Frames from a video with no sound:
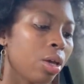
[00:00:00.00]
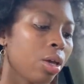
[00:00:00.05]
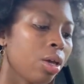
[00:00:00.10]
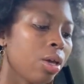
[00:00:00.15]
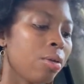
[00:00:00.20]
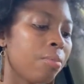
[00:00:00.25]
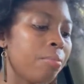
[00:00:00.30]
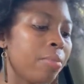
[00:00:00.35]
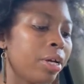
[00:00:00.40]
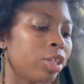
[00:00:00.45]

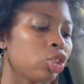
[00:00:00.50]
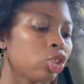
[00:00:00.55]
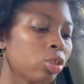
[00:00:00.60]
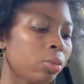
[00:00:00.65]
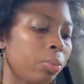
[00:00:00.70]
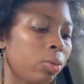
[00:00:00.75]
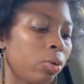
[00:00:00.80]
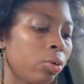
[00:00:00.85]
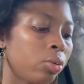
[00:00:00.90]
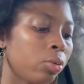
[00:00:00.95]

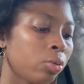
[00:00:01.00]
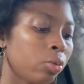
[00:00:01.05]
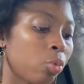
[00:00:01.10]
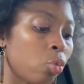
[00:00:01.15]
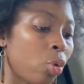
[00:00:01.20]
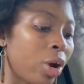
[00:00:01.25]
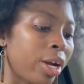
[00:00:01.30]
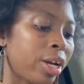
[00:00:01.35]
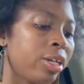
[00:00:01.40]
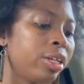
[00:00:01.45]
Immeasurable
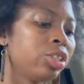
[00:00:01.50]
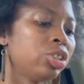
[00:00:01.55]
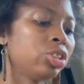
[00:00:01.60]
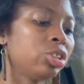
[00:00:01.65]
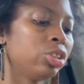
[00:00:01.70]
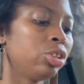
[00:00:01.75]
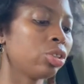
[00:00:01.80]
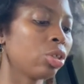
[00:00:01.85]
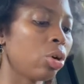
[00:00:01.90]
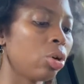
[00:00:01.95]

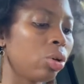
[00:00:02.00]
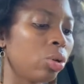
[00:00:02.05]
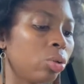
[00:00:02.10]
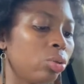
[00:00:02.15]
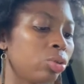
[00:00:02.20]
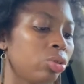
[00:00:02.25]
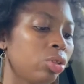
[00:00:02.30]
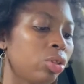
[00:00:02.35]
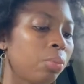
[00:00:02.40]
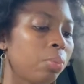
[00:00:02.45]
recognition is
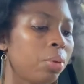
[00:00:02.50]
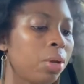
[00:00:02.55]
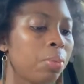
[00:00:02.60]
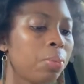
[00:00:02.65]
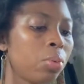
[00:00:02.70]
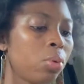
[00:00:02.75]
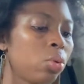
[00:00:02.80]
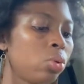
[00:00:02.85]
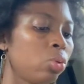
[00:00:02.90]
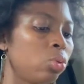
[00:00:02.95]
owed to the
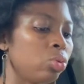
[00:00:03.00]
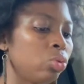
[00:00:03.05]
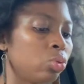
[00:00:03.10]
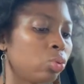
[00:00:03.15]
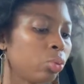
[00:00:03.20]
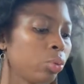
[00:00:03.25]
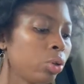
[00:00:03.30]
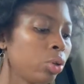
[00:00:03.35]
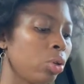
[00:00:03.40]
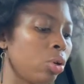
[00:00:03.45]
people whose
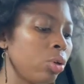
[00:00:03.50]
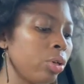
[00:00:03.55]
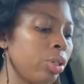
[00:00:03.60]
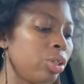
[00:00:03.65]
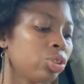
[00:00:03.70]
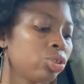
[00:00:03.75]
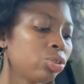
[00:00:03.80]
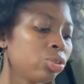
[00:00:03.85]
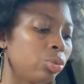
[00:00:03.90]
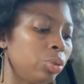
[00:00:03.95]
real
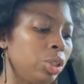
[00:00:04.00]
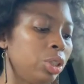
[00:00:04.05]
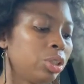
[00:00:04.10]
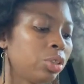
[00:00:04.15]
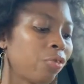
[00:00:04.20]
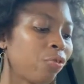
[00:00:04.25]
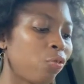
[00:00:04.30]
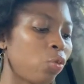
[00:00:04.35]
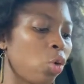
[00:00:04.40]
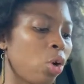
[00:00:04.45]
histories
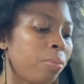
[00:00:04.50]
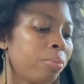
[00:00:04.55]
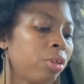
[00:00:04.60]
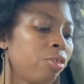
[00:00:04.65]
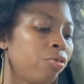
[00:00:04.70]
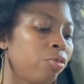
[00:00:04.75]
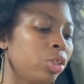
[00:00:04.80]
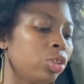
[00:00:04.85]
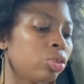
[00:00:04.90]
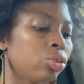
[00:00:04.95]
inform the
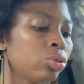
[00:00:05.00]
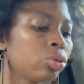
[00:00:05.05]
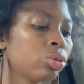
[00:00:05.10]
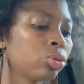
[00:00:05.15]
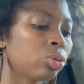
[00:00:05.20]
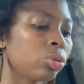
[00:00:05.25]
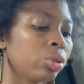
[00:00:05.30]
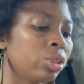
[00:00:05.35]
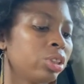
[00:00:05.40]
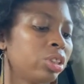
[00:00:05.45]
fictional
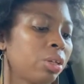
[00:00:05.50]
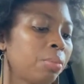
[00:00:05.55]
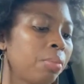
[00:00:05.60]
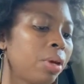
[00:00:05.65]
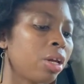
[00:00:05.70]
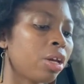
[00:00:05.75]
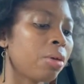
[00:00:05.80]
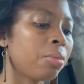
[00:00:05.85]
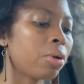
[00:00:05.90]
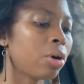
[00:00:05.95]
stories that
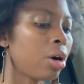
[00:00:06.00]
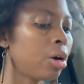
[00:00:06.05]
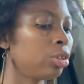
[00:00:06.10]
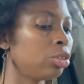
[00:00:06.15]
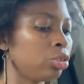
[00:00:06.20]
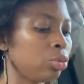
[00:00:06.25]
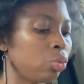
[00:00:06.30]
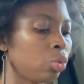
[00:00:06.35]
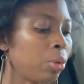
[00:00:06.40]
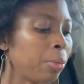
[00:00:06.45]
make up
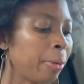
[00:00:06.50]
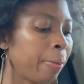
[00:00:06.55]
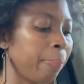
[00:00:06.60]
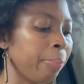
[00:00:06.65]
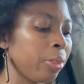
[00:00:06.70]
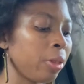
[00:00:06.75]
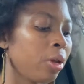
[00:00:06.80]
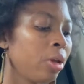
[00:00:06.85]
Conjure Women.